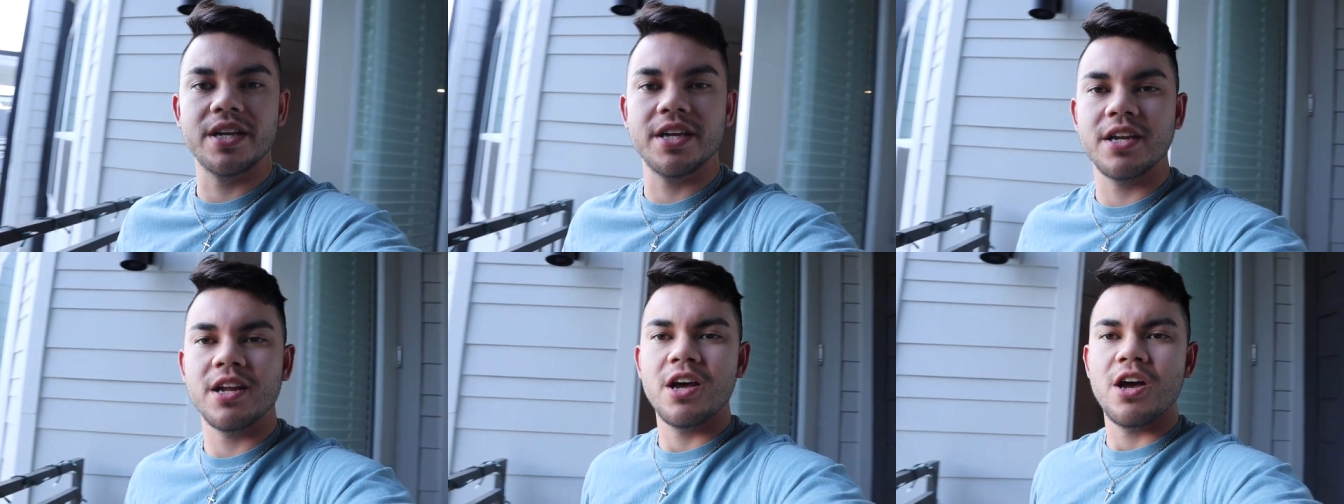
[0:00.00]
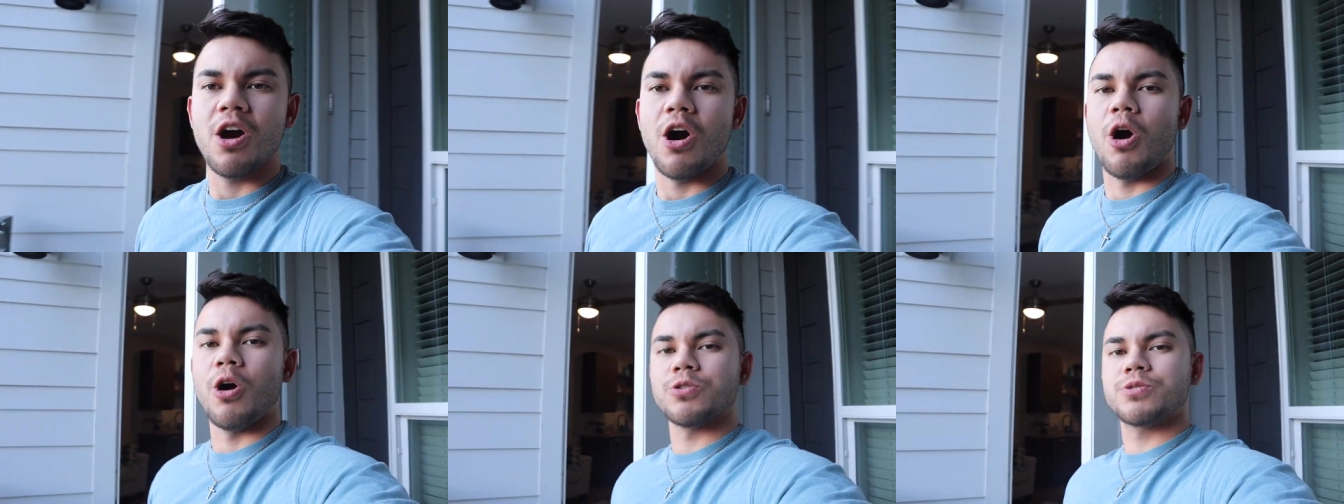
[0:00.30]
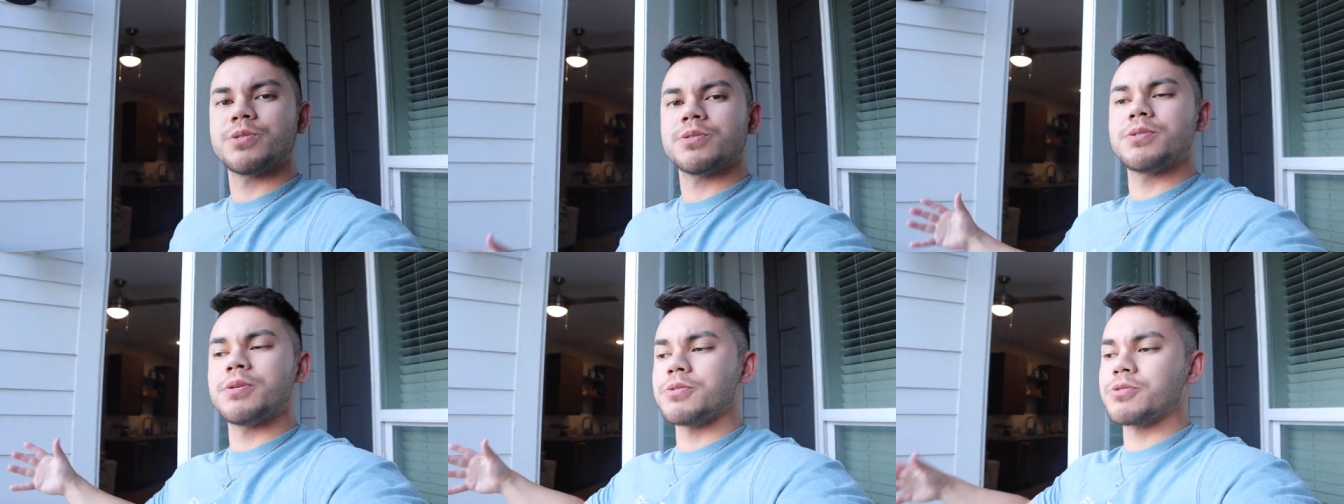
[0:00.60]
it appreciate it.
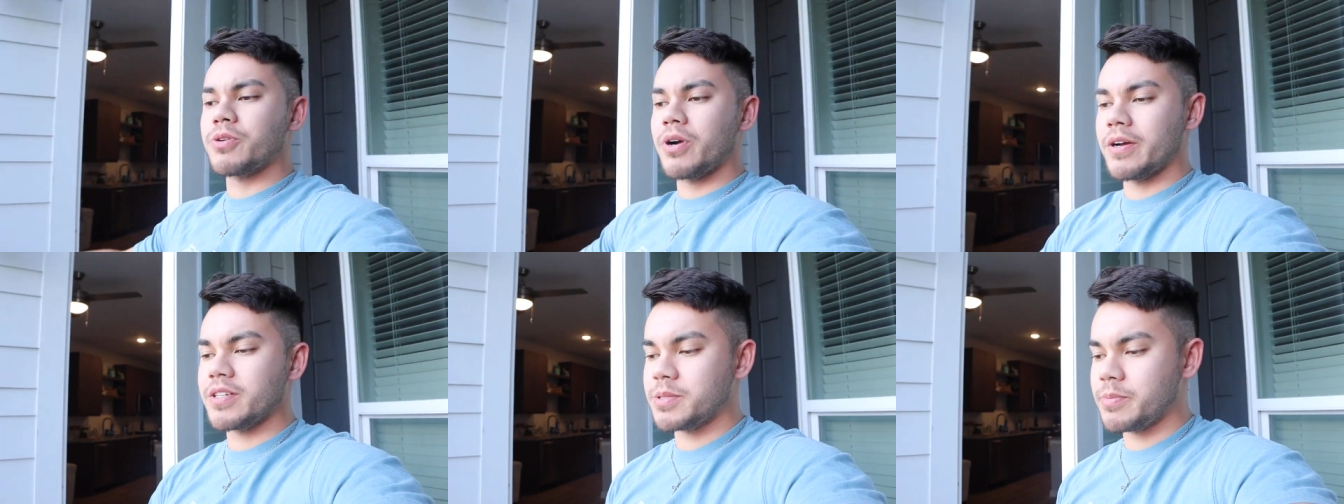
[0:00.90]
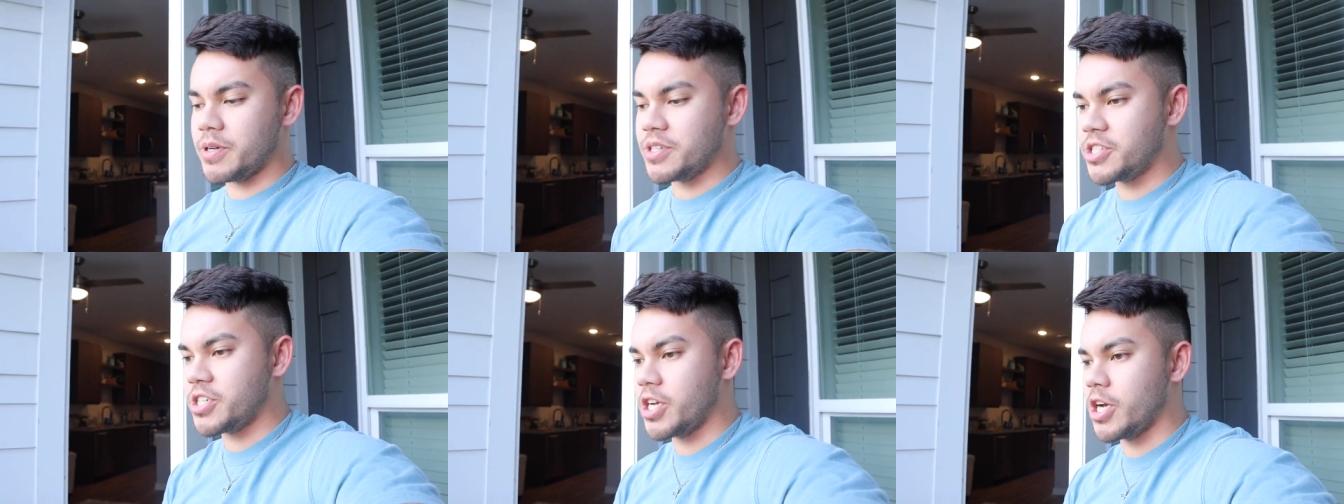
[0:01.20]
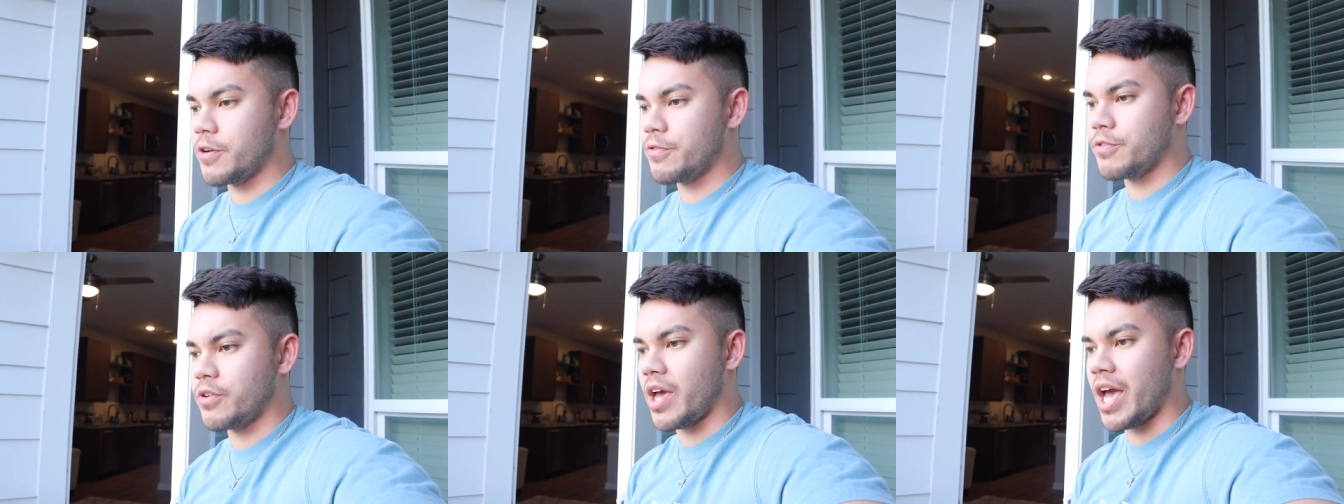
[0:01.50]
Also subscribe to my
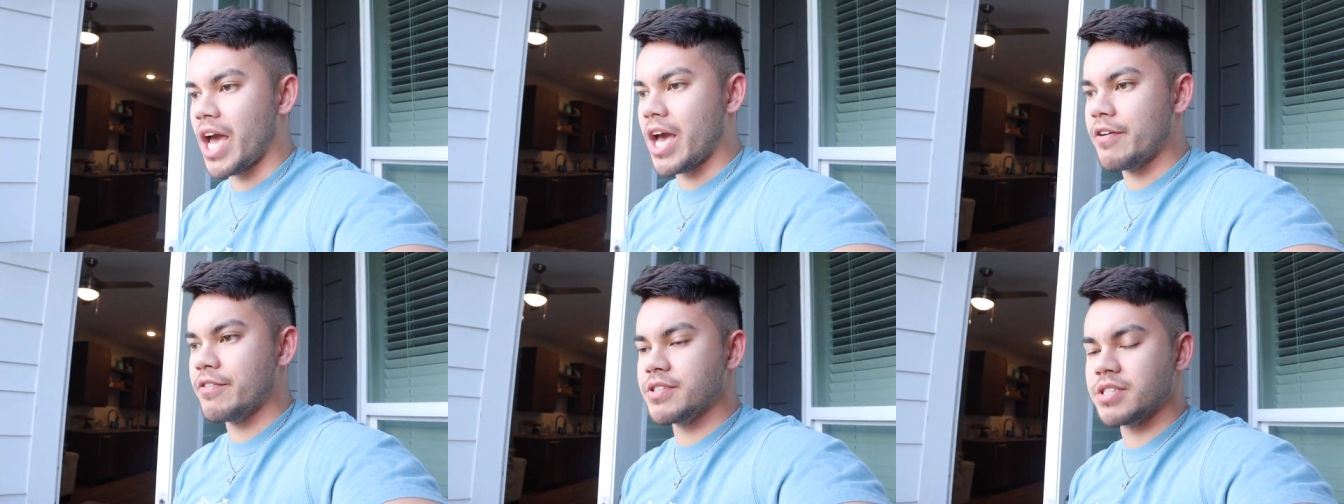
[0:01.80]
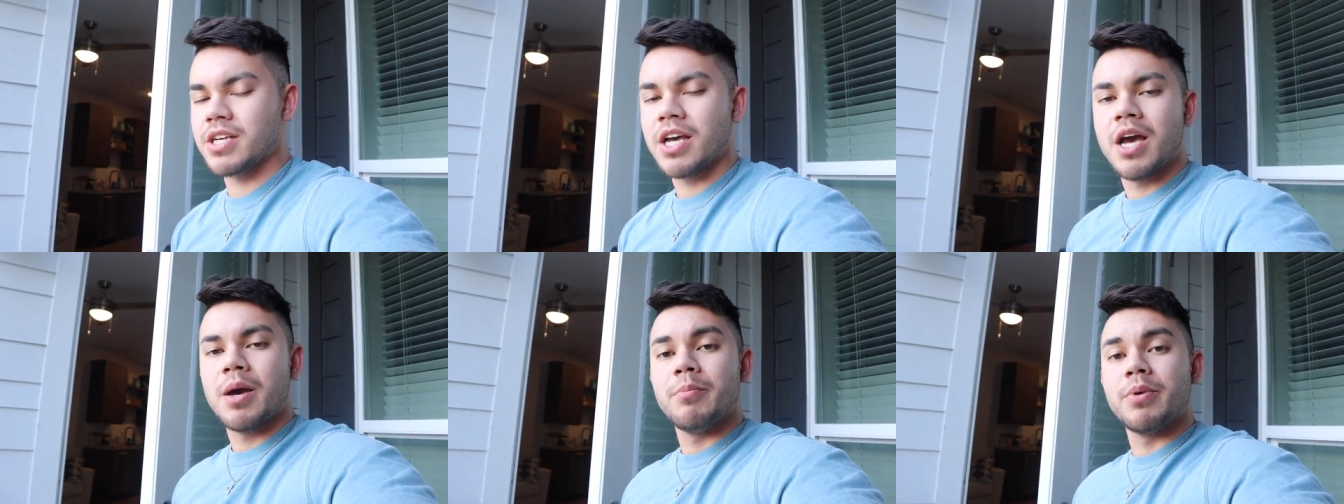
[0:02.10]
channel if you haven't